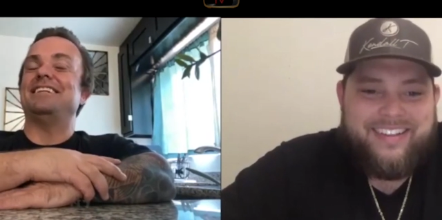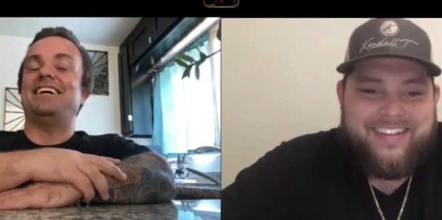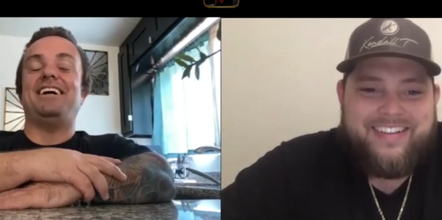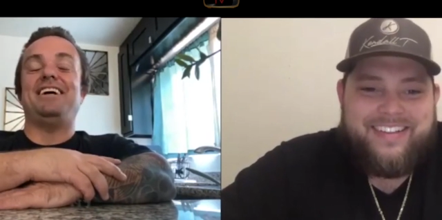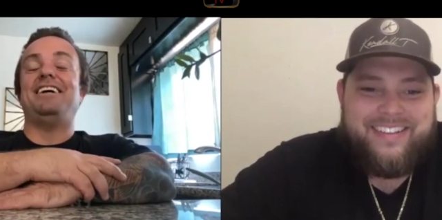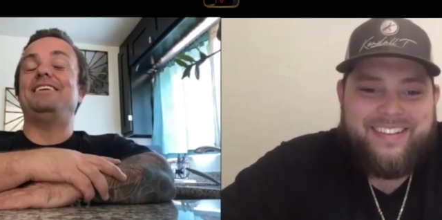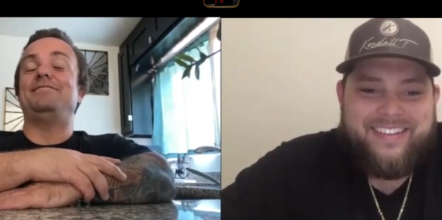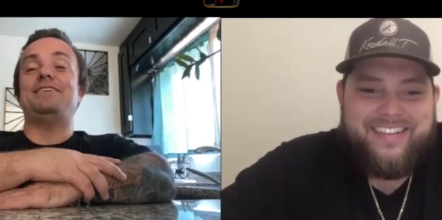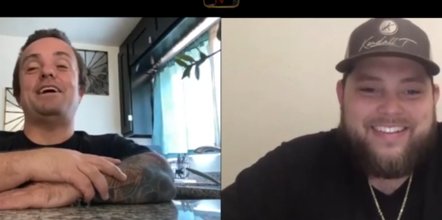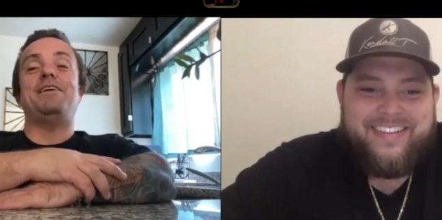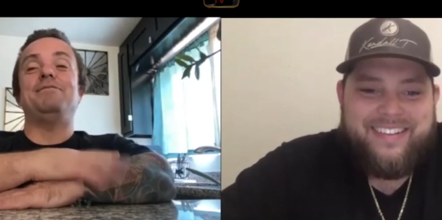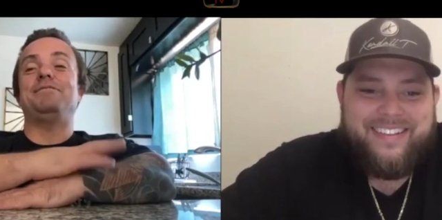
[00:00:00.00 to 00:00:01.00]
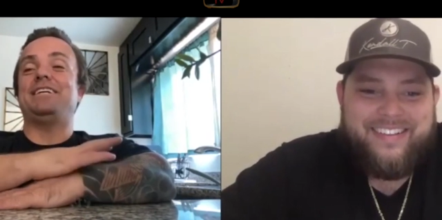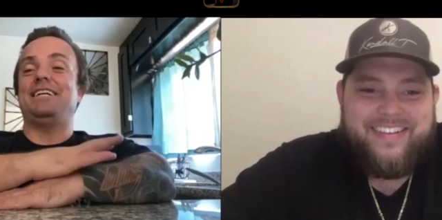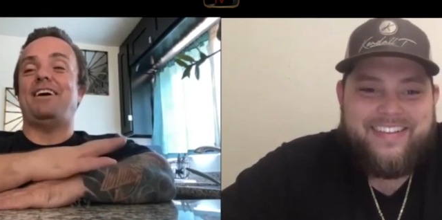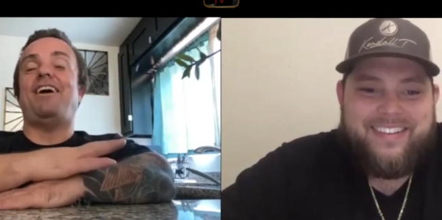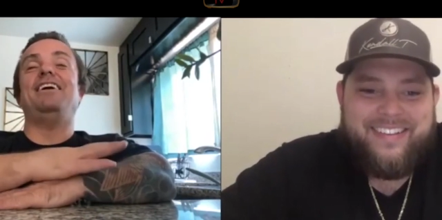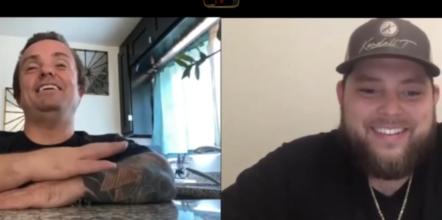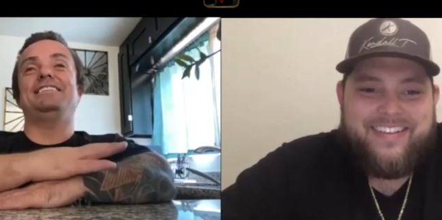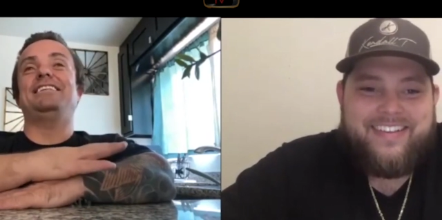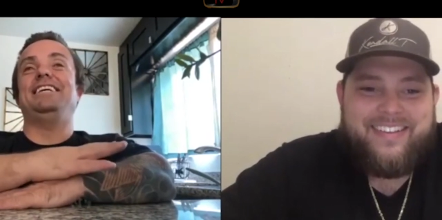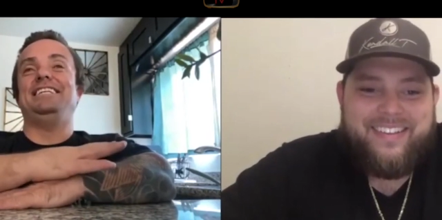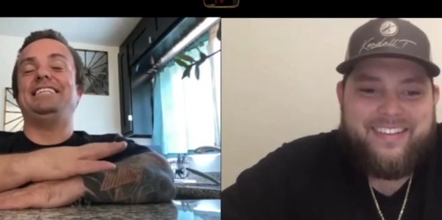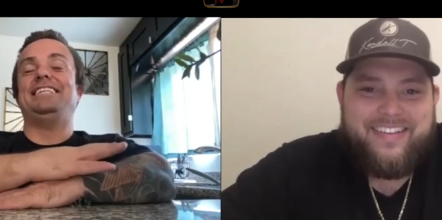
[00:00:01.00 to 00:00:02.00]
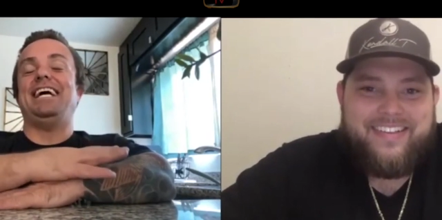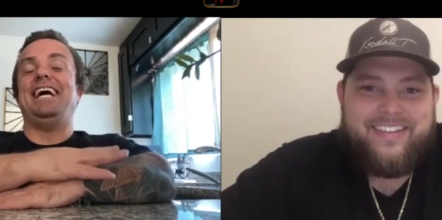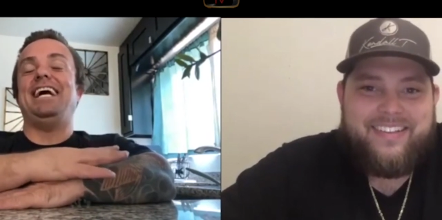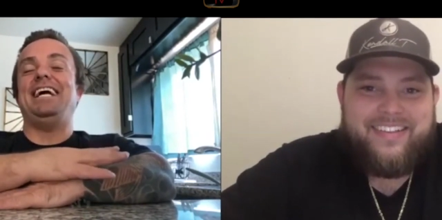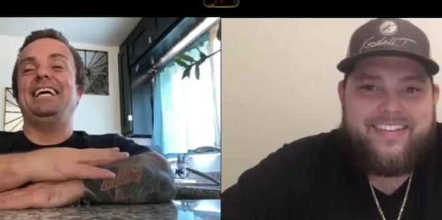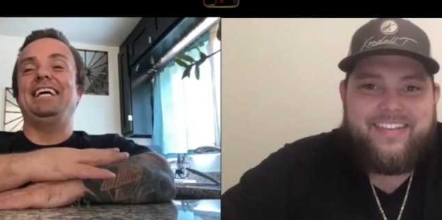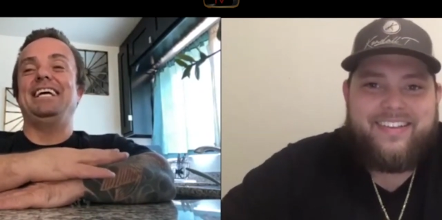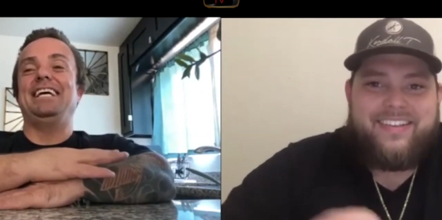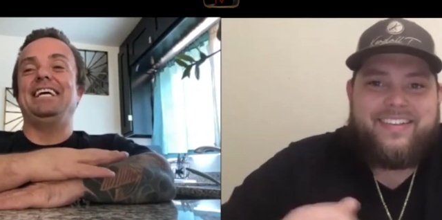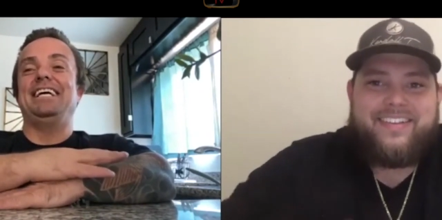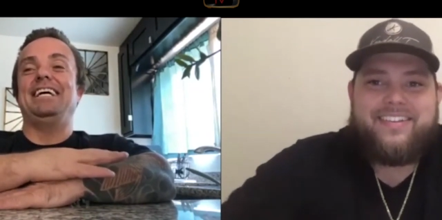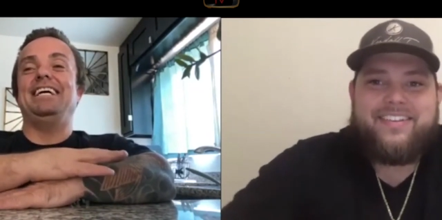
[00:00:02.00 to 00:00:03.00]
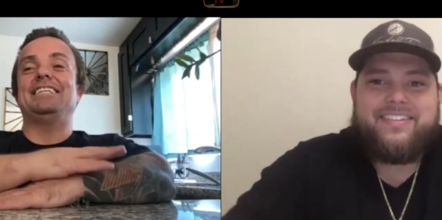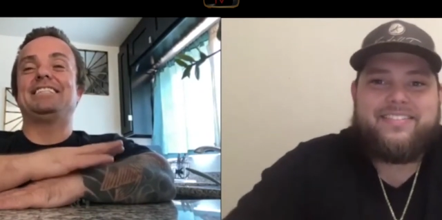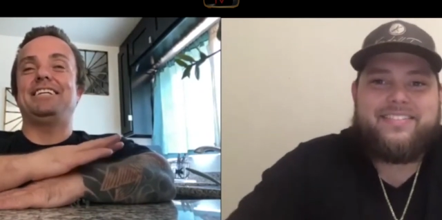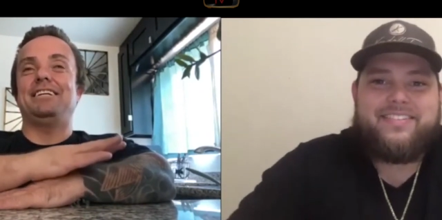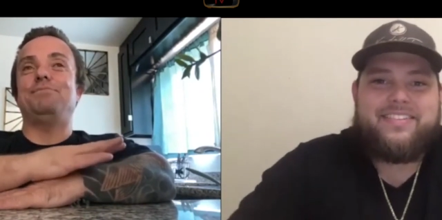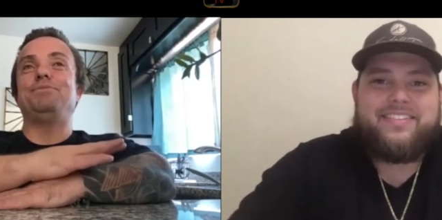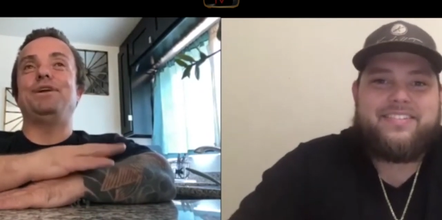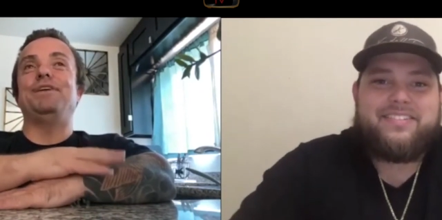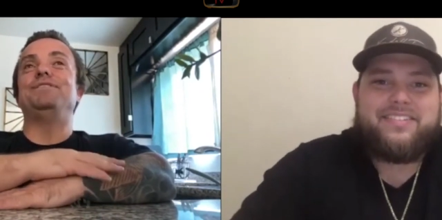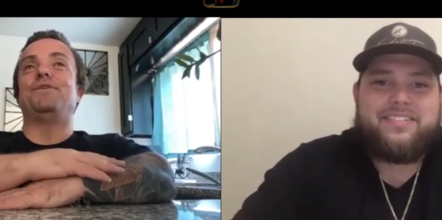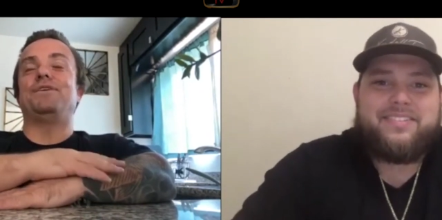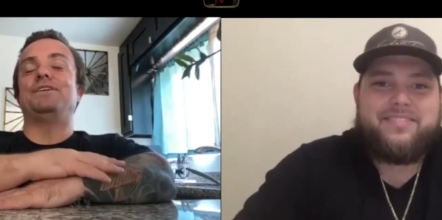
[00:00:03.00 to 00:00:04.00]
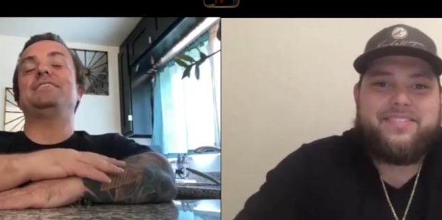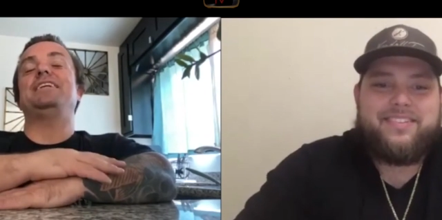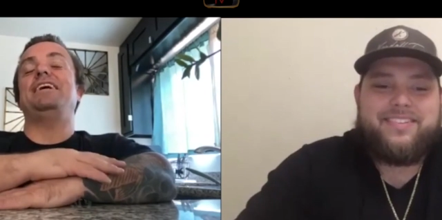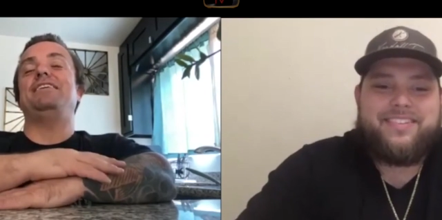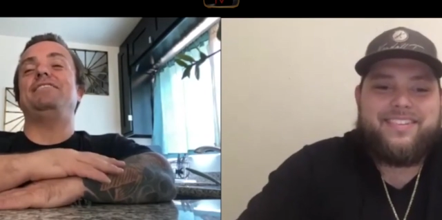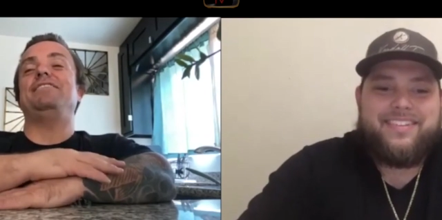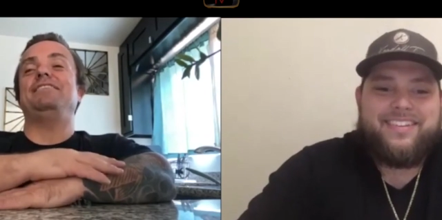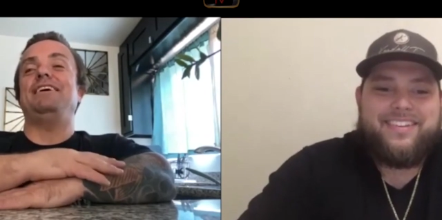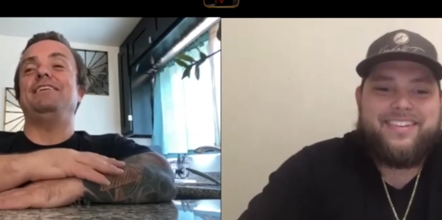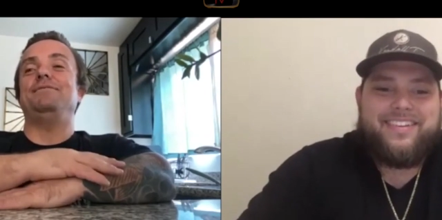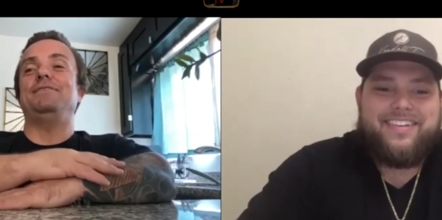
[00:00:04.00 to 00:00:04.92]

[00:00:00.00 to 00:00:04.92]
Speaker 1: I, I can honestly say it's going to blow doors down on the other